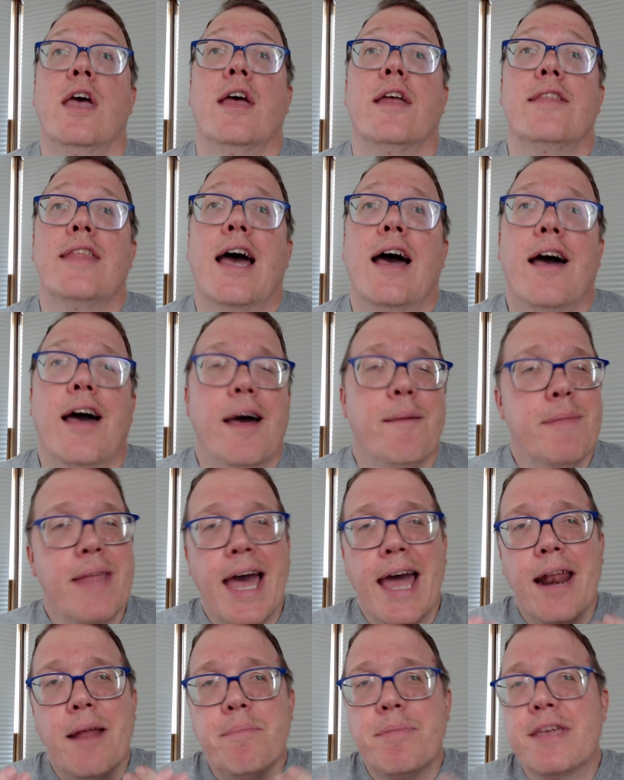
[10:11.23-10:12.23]
Now, I'm
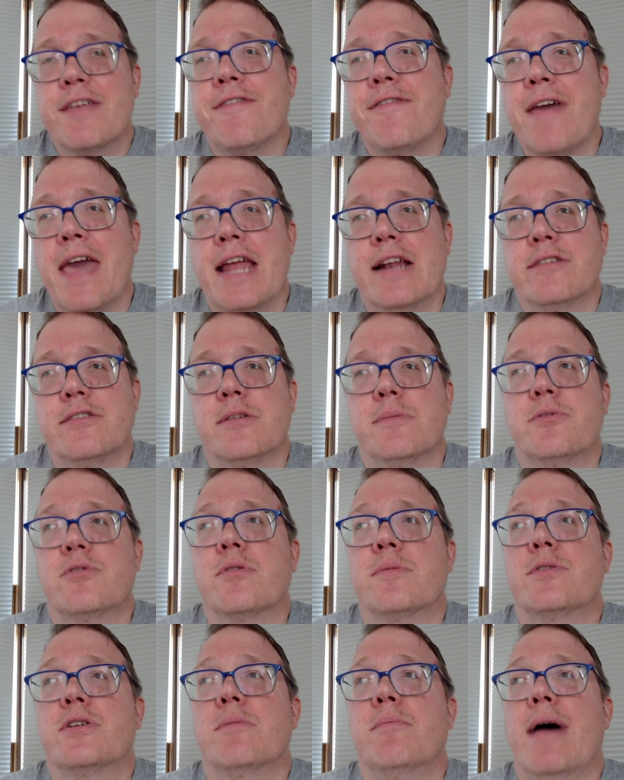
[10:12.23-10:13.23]
not a big fan of
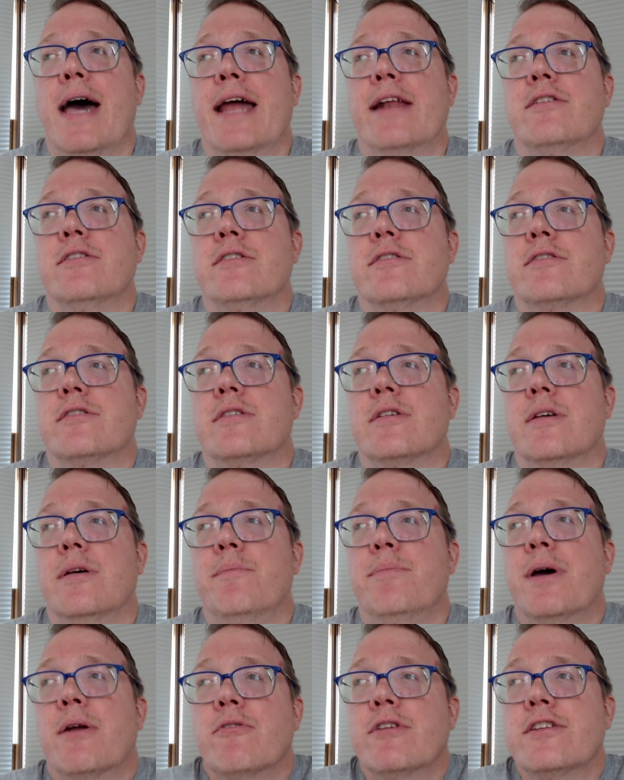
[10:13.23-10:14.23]
subscription models,
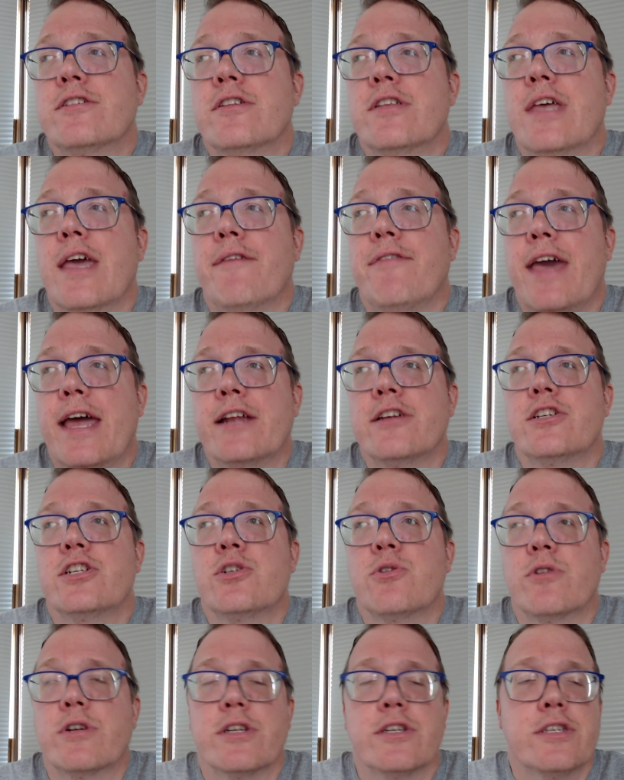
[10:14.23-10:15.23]
but recently I've had a
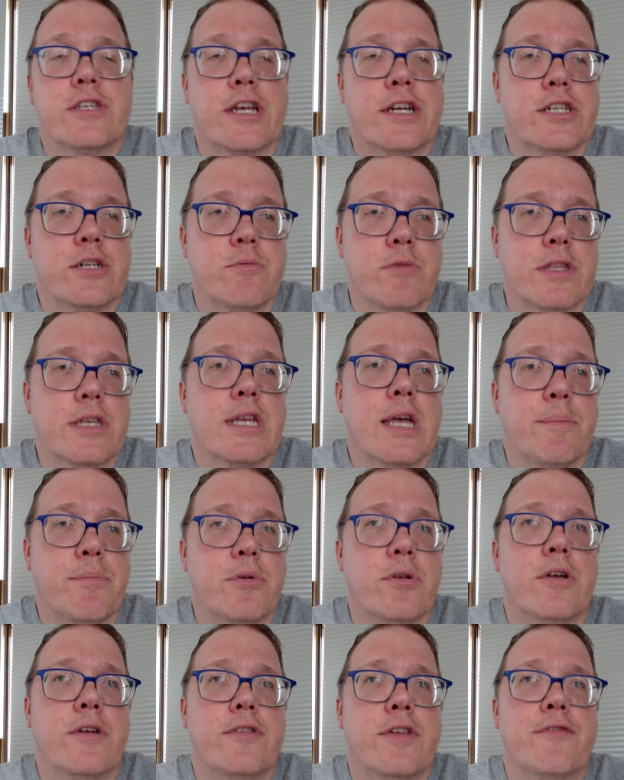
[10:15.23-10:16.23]
short discussion with a
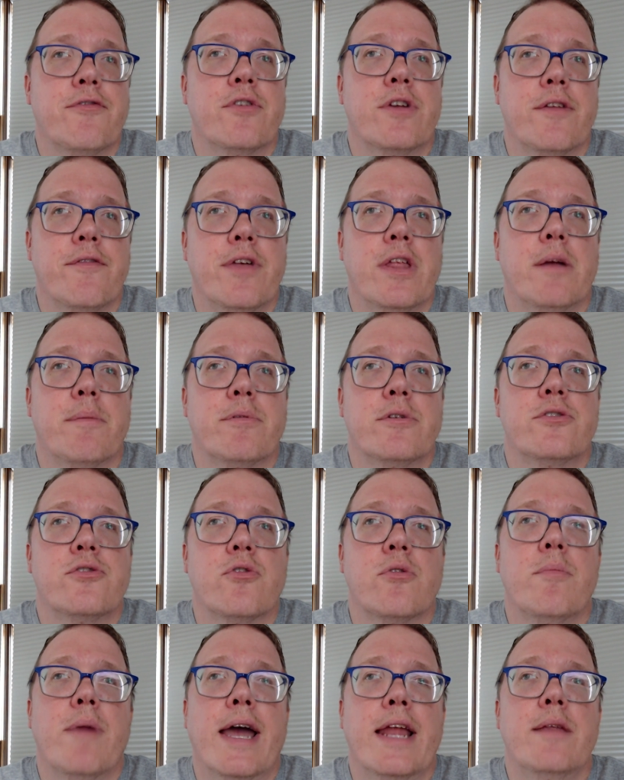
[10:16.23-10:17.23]
couple of different developers who
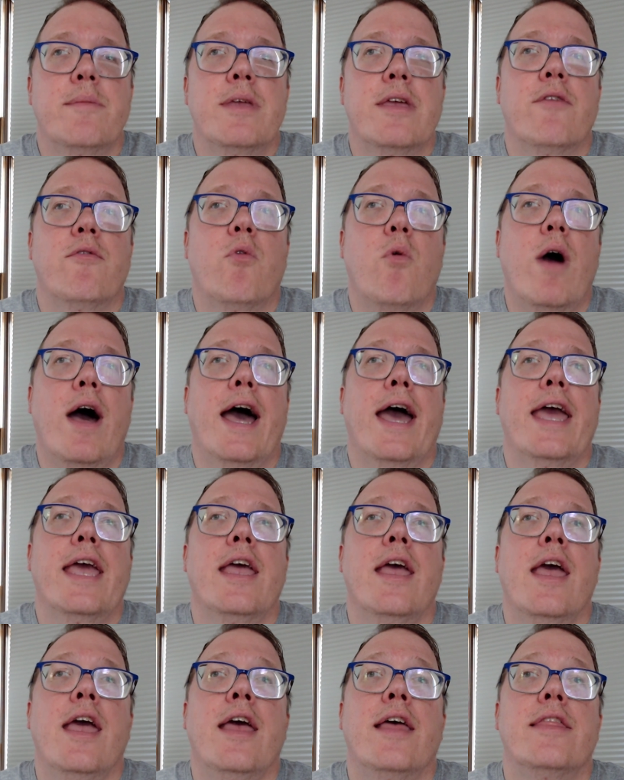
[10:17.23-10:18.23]
reminded me of why
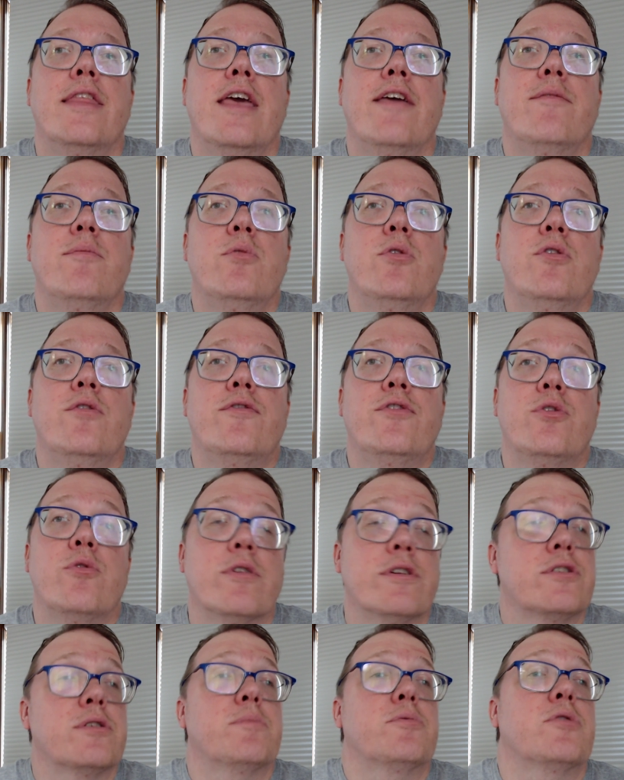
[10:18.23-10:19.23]
they've moved to
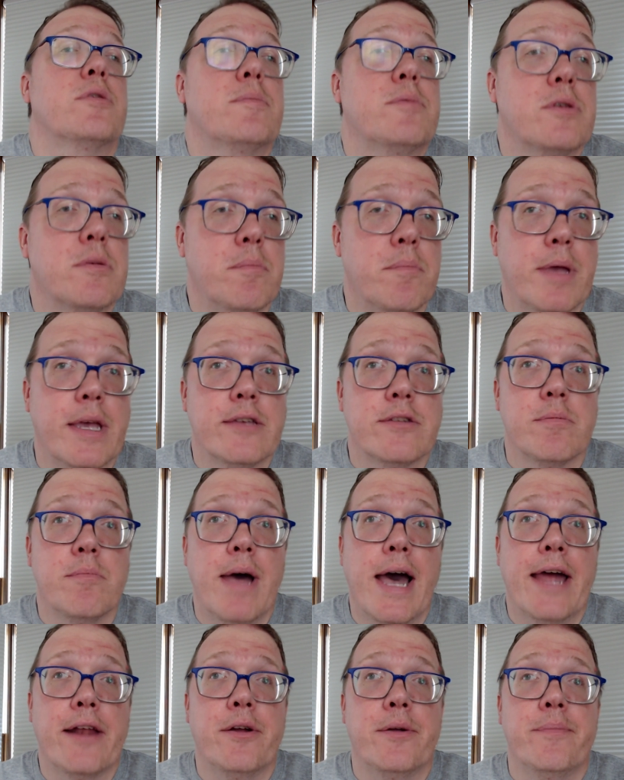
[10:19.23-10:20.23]
a subscription-based
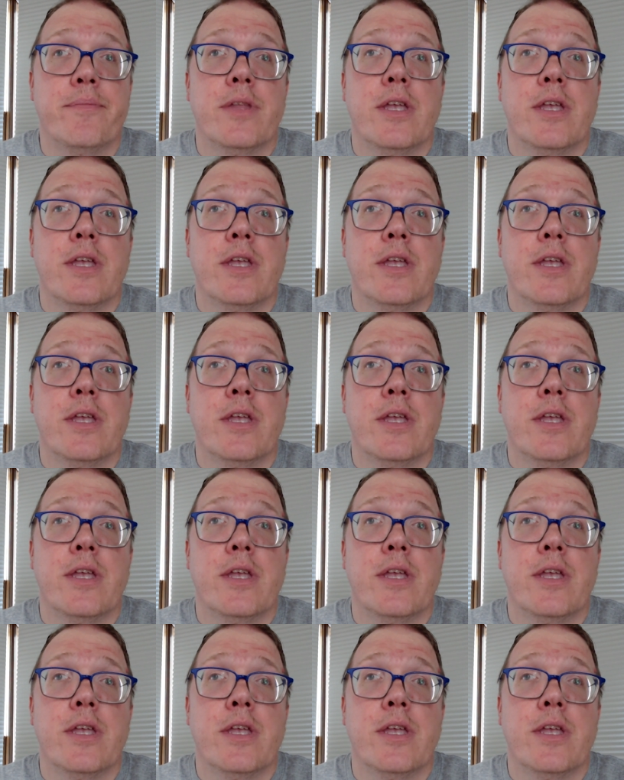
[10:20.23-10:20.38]
model.